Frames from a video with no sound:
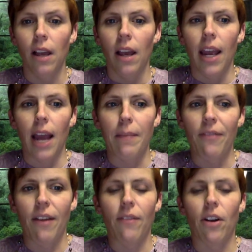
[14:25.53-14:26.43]
he had my
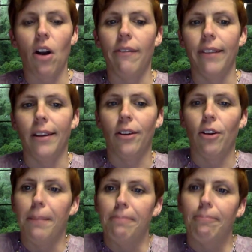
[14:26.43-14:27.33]
favorite coffee and
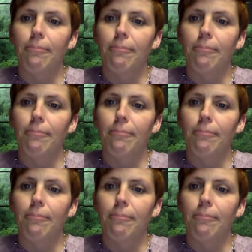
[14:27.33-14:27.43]
cream.